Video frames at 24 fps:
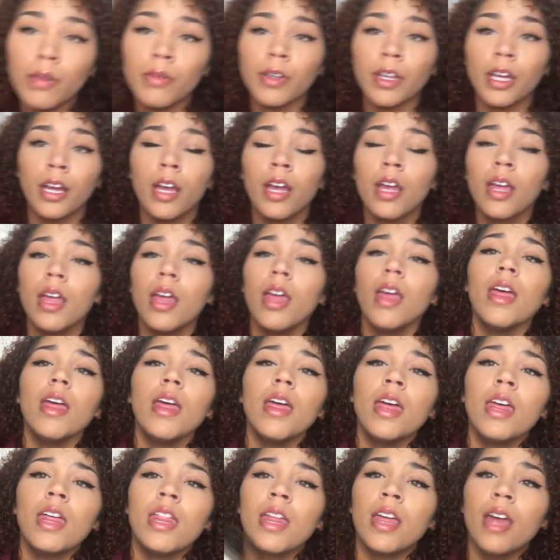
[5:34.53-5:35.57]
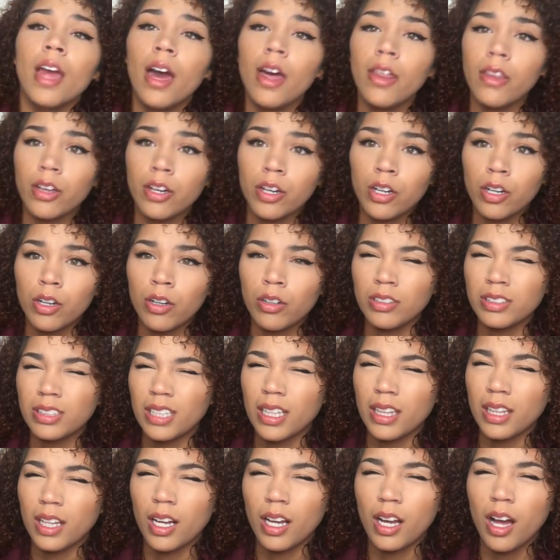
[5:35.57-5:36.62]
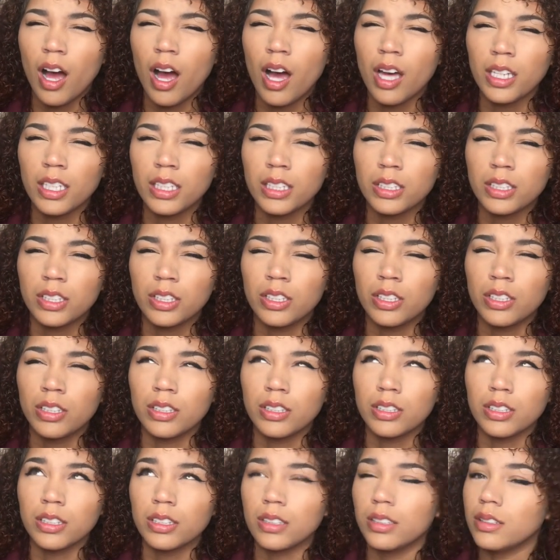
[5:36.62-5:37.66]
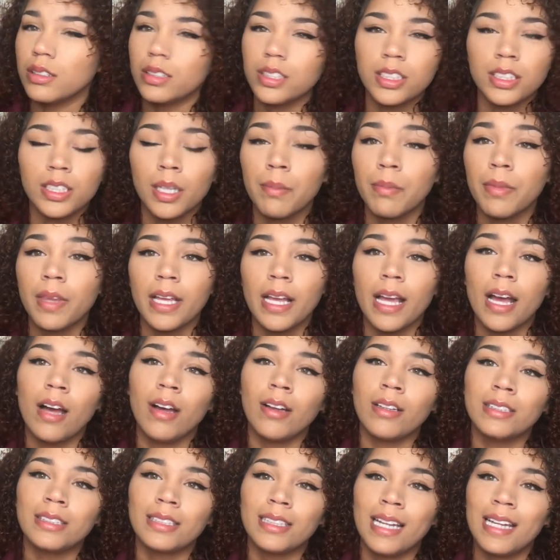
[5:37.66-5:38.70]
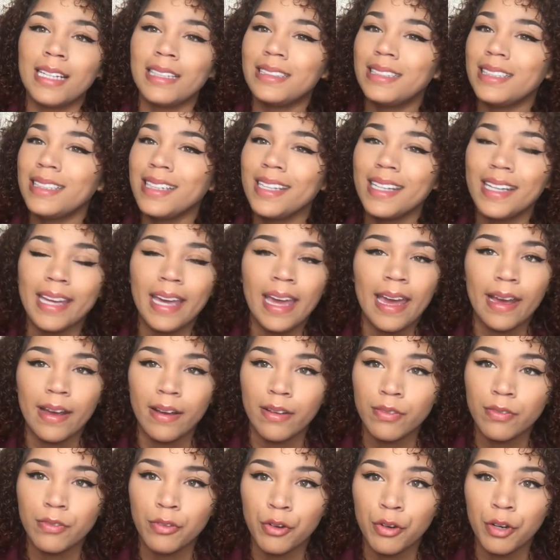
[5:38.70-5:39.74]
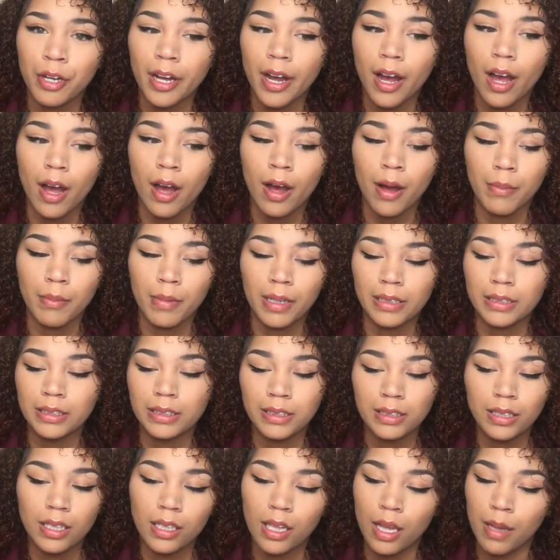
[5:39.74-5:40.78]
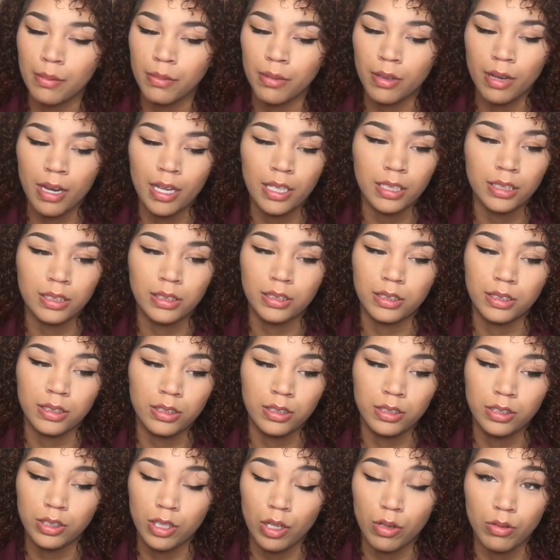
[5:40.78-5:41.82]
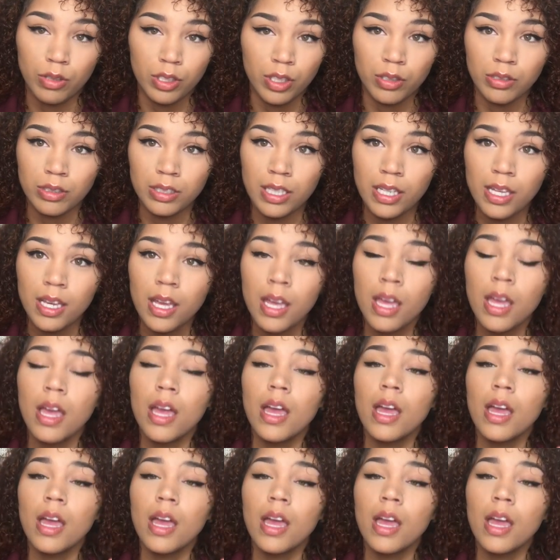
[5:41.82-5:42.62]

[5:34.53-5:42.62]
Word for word: over there. The other curls, like the Goddess Curls and something else that I didn't care for. Um, it's still up there. I just don't use it.